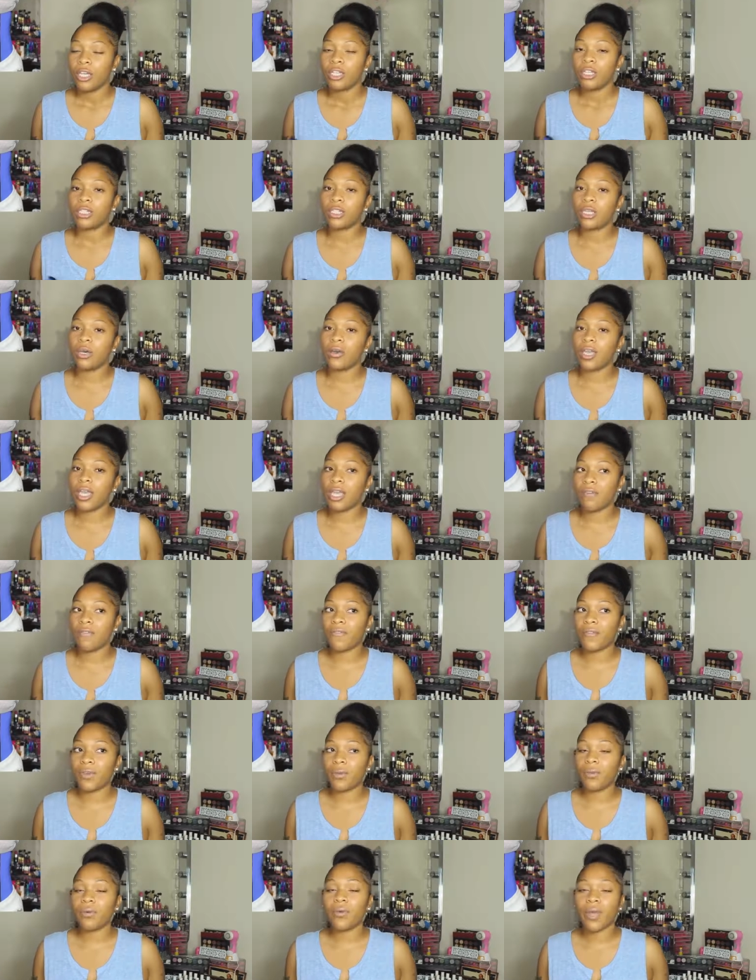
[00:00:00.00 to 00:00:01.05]
So if
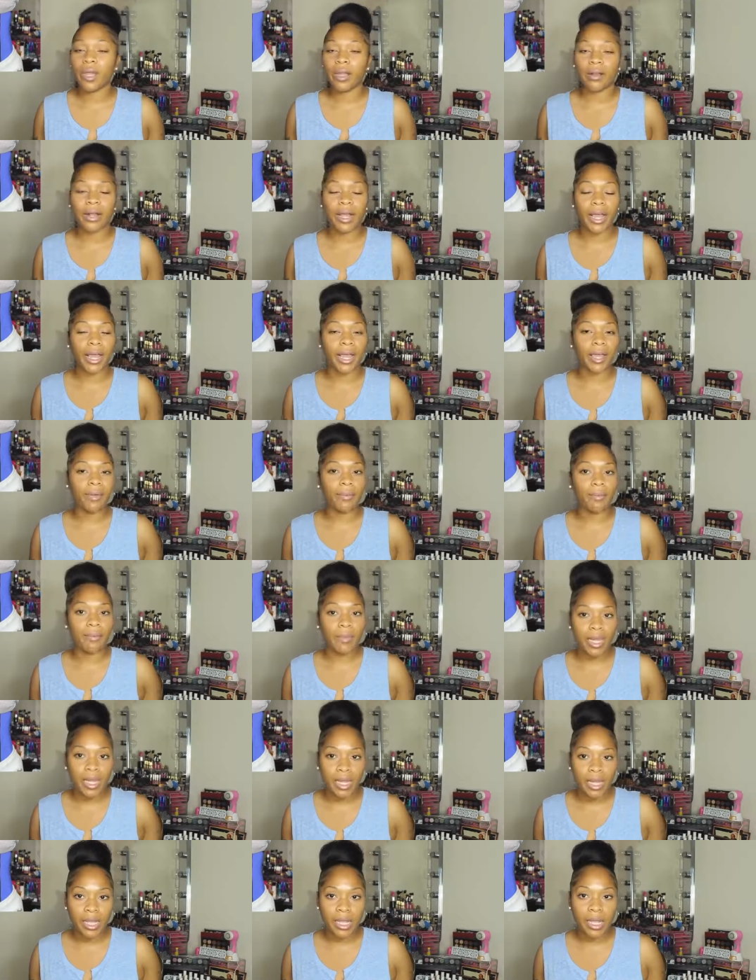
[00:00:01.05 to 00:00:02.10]
you wear a
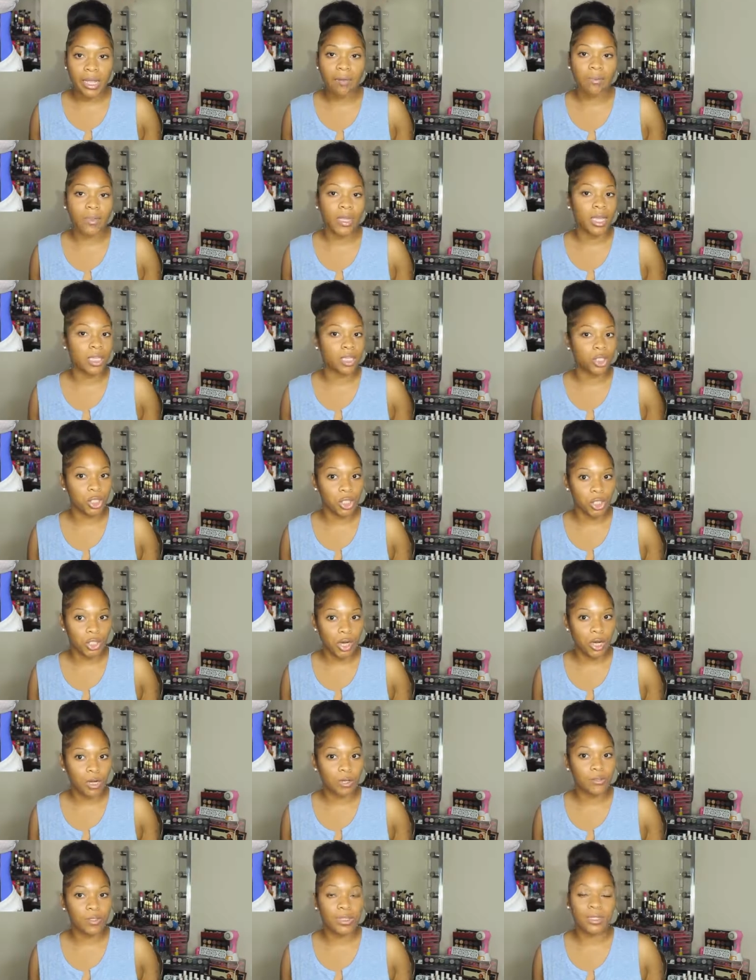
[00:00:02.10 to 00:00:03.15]
medium in
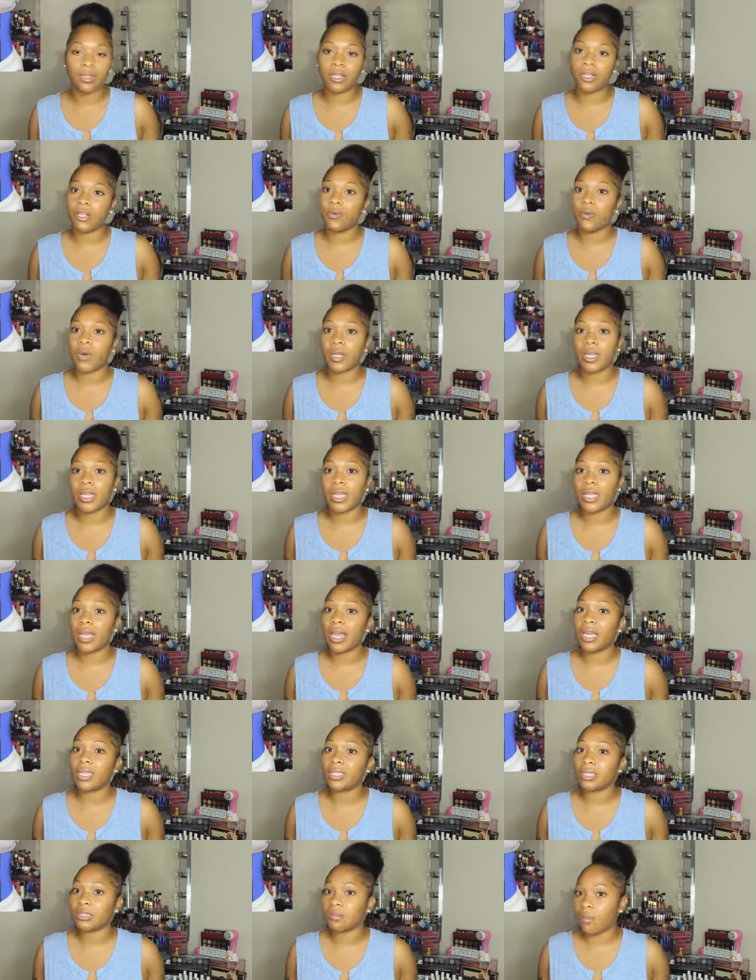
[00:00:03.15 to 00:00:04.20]
shirts, then you want to get
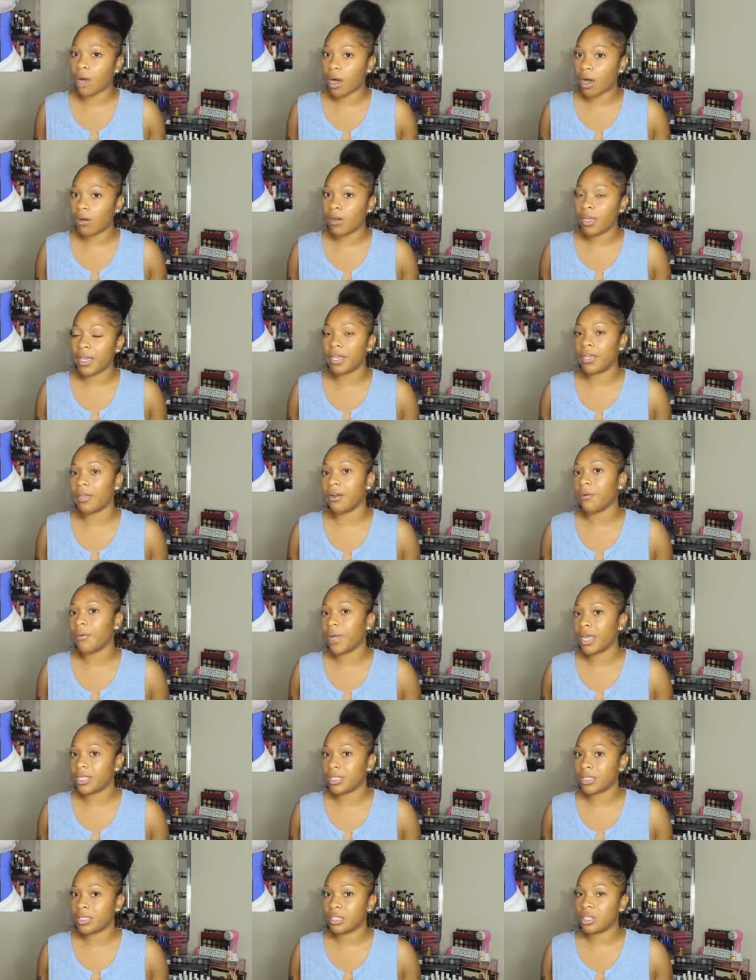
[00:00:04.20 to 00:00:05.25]
a small in your
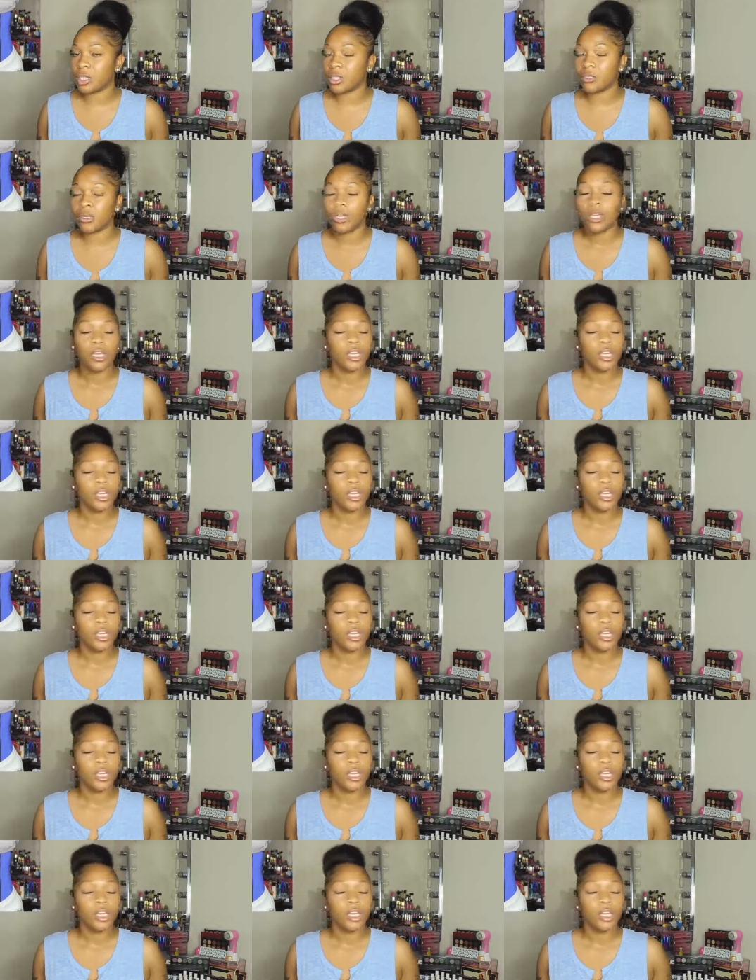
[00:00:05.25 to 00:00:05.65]
waist cincher.